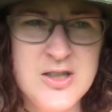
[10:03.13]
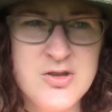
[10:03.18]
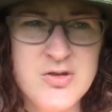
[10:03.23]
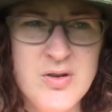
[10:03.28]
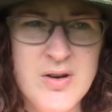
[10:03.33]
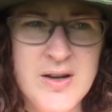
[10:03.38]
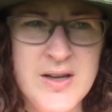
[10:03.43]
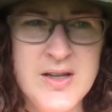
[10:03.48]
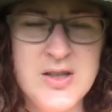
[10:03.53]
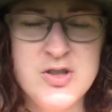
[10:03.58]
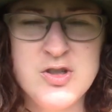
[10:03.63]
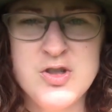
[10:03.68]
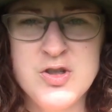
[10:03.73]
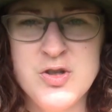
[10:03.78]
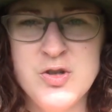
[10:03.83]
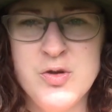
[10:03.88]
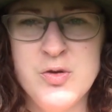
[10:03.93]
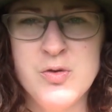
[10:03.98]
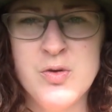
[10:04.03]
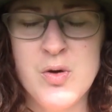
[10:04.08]
trying
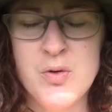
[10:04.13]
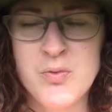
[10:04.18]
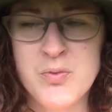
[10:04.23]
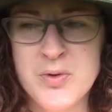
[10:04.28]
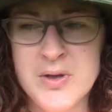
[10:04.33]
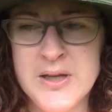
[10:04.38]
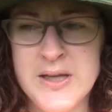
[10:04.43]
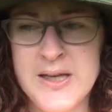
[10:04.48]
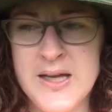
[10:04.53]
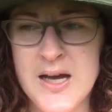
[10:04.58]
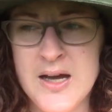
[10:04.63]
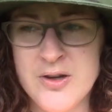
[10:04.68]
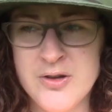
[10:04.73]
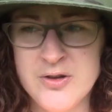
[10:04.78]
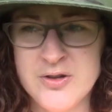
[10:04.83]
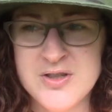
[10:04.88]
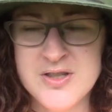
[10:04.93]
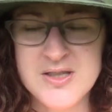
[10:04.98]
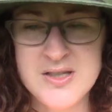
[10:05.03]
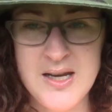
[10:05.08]
to really
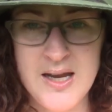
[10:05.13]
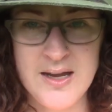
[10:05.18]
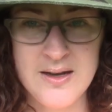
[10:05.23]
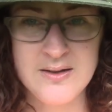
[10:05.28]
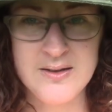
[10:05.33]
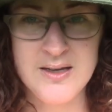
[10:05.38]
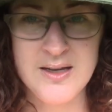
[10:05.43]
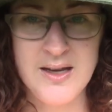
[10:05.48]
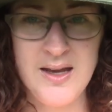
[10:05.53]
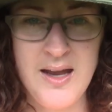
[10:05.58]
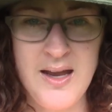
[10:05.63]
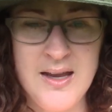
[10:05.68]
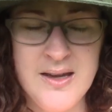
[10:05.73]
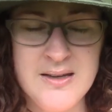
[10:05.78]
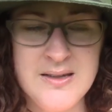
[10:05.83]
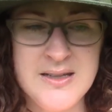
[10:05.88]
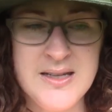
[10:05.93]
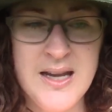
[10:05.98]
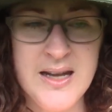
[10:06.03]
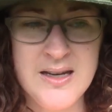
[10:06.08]
understand it
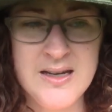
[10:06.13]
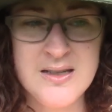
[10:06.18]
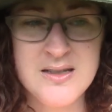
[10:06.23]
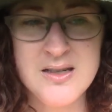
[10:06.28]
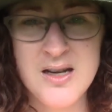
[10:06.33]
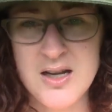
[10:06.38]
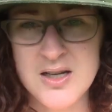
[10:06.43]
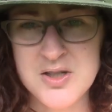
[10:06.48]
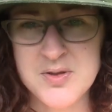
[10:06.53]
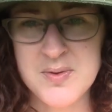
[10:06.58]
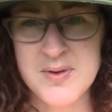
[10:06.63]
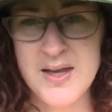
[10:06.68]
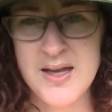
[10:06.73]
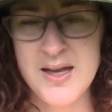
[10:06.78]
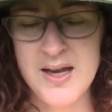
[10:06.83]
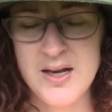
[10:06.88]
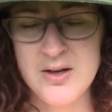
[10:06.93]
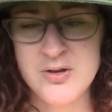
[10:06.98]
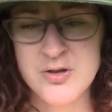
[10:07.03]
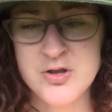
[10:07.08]
and get in touch with that
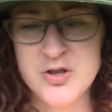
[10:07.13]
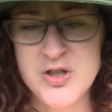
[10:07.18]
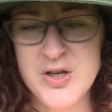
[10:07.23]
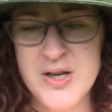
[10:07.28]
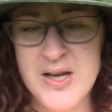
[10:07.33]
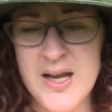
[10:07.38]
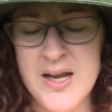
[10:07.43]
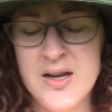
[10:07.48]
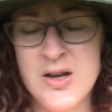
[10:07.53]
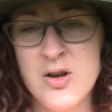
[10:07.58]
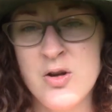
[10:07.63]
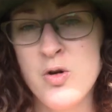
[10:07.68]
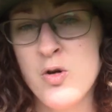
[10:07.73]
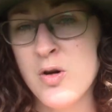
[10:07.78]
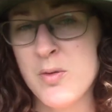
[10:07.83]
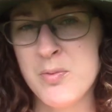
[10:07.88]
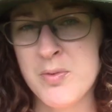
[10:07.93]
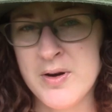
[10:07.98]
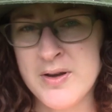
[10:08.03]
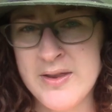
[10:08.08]
energy and
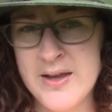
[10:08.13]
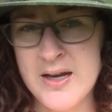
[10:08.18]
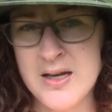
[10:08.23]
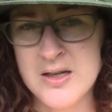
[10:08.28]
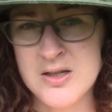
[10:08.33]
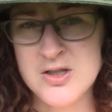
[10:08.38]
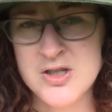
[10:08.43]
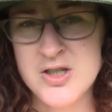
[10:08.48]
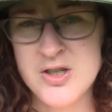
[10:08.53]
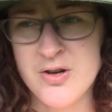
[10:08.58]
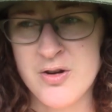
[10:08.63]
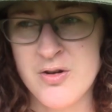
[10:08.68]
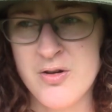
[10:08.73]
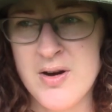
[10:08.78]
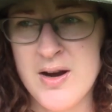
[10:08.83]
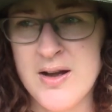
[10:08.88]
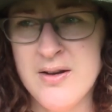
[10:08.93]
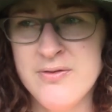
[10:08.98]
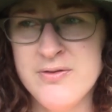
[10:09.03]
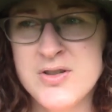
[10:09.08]
incorporate that into your
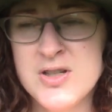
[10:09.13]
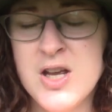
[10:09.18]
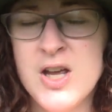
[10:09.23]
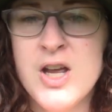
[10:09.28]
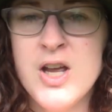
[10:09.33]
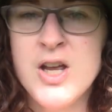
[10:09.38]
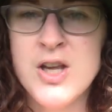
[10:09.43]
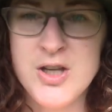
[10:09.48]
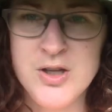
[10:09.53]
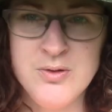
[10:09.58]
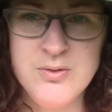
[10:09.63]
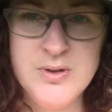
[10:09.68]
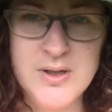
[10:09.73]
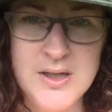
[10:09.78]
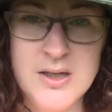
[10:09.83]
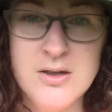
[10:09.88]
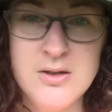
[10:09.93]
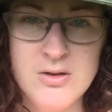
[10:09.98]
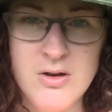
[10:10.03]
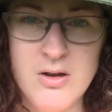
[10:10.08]
craft, you
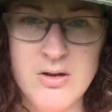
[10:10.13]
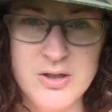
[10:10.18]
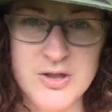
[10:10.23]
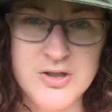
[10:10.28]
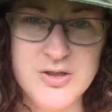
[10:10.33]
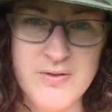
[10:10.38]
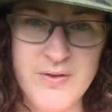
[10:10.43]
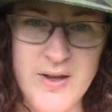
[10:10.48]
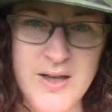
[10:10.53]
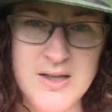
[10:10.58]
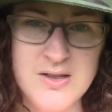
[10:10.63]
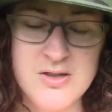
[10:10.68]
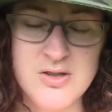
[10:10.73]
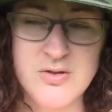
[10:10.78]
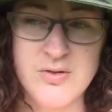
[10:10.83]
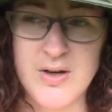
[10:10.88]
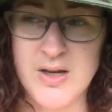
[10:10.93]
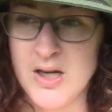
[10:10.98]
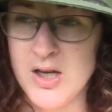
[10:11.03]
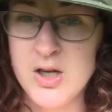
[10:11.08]
need a knowledge of
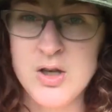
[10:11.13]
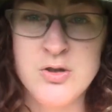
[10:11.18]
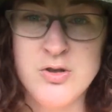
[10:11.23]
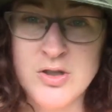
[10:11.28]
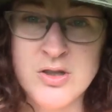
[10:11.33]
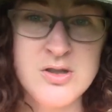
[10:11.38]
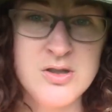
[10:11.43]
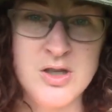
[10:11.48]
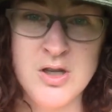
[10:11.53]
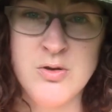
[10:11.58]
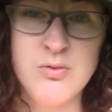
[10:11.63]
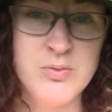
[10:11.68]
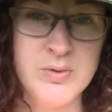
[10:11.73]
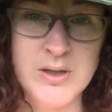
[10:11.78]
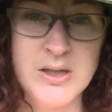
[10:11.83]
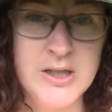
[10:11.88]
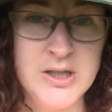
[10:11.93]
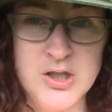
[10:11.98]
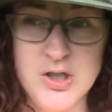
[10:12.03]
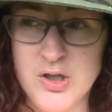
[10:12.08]
history. You
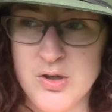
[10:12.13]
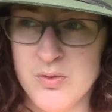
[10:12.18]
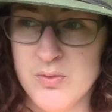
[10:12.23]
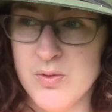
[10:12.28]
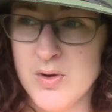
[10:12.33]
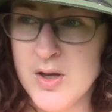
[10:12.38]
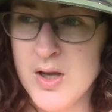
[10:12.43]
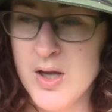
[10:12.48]
really do.